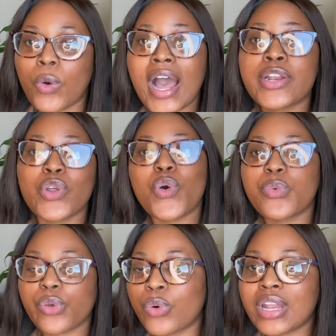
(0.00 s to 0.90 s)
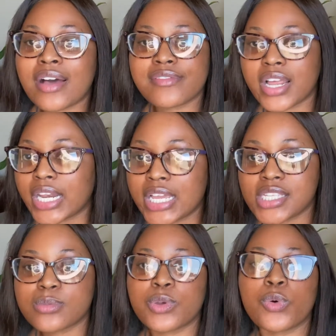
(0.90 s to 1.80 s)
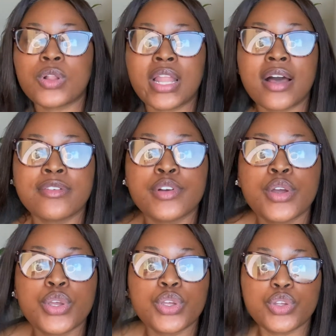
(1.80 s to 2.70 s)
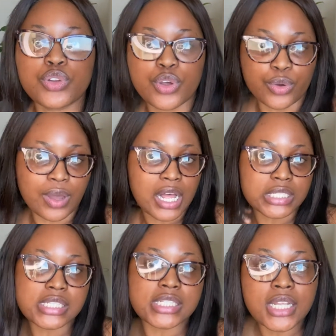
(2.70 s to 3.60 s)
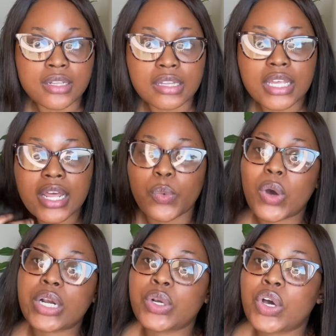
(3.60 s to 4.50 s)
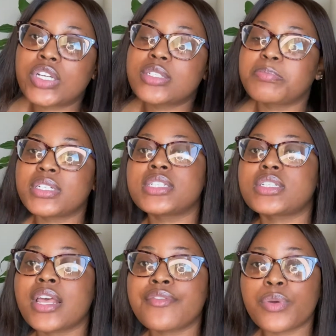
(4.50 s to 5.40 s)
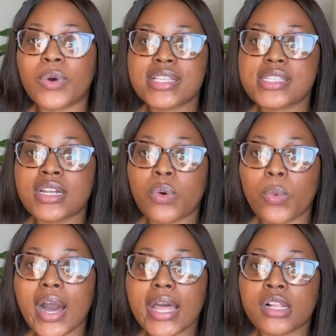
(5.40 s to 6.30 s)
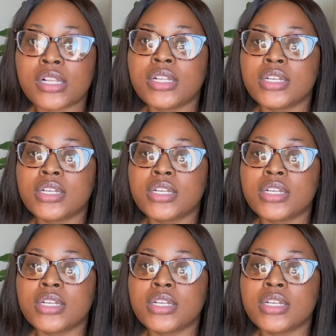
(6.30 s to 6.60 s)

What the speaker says: I know we all love our lace, we all love, you know, our silk and whatnot, but every once in a while,